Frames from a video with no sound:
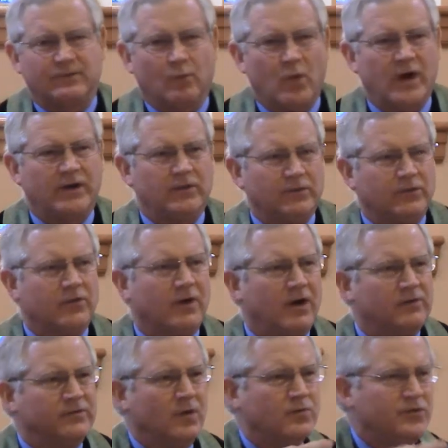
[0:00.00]
won on the
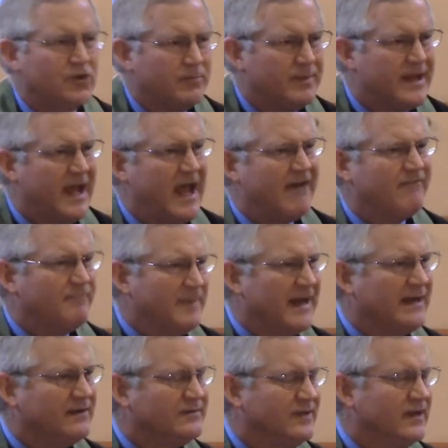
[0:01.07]
cross on your behalf
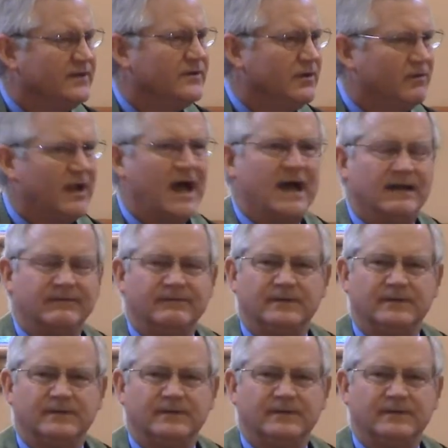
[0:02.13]
makes in your life.